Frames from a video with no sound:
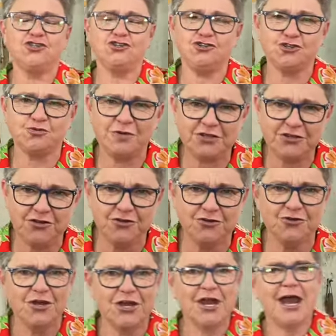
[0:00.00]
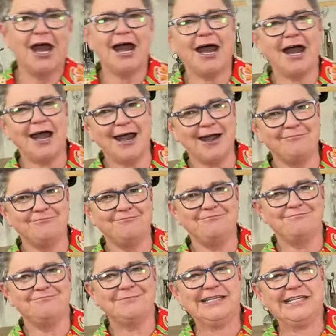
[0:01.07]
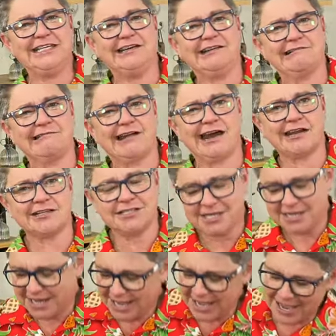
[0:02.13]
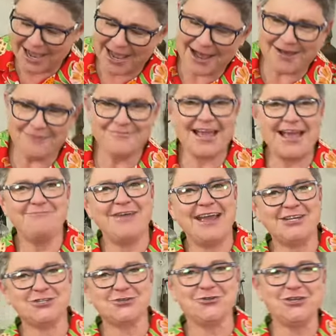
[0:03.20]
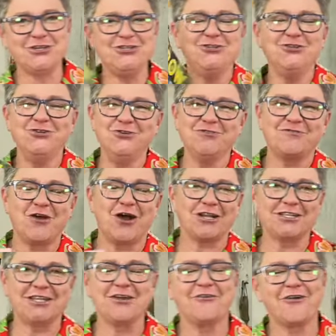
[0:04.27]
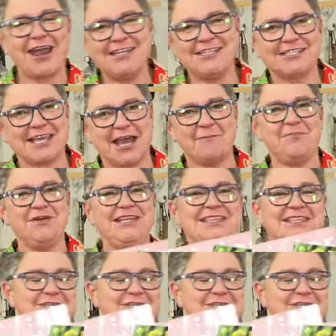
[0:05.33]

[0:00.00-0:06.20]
juice with you. Yeah, right. And make sure that you've got the greatest company